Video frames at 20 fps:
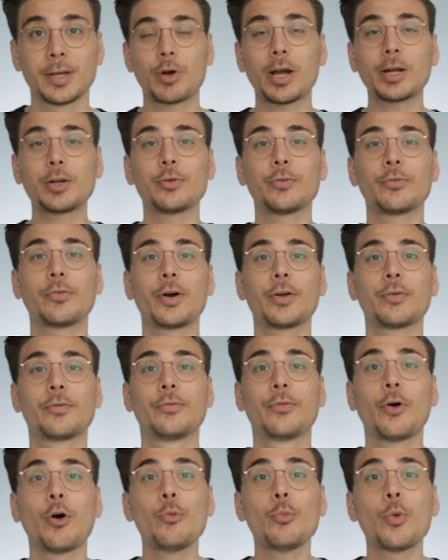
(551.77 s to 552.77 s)
Try to avoid
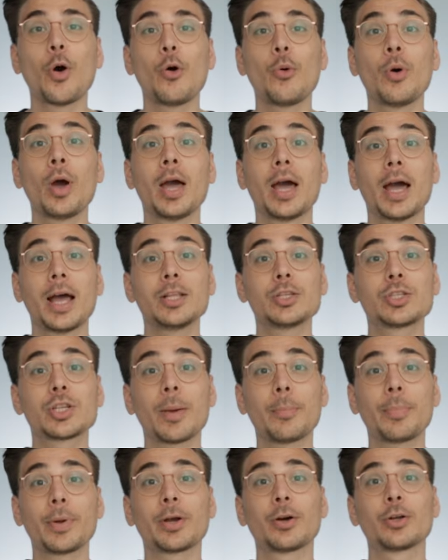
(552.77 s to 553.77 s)
FOMO and
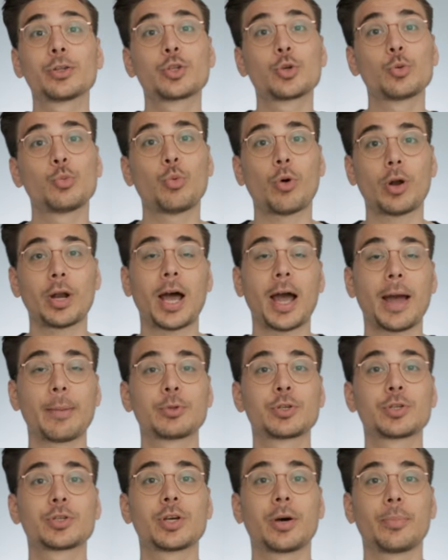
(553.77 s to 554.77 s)
jumping onto one
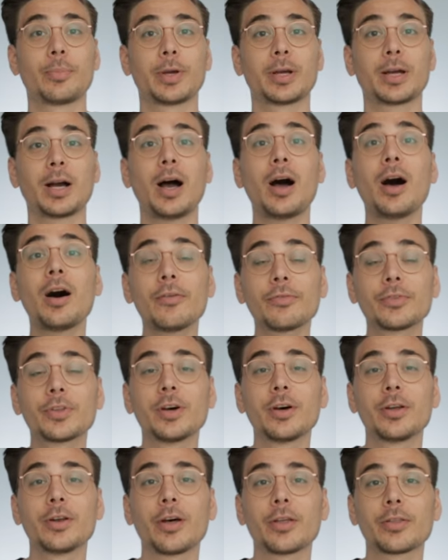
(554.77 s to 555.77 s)
hyped topic
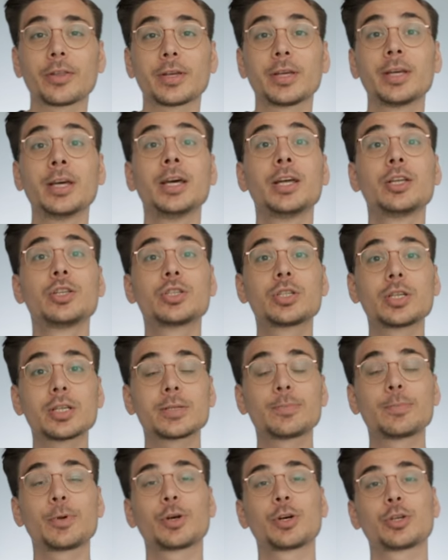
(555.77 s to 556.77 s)
after another
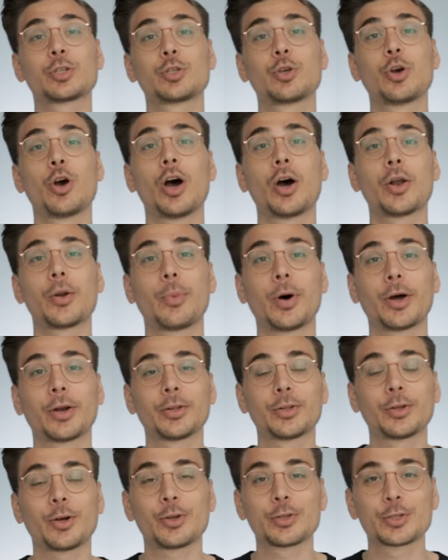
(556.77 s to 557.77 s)
just because you heard about
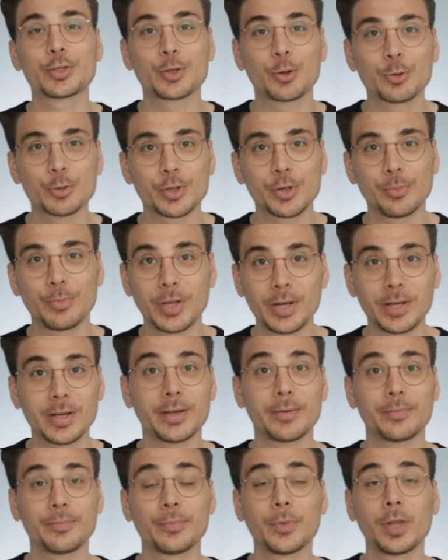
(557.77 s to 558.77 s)
it on social
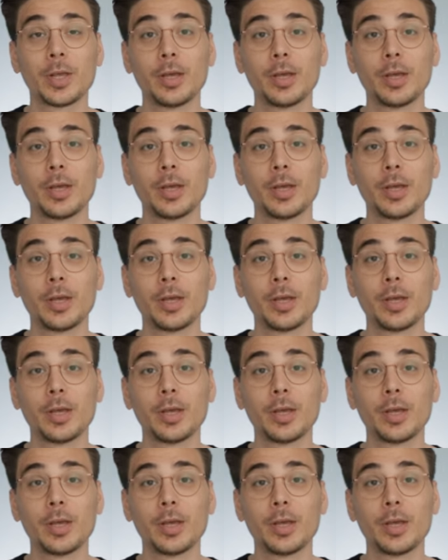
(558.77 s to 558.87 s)
media.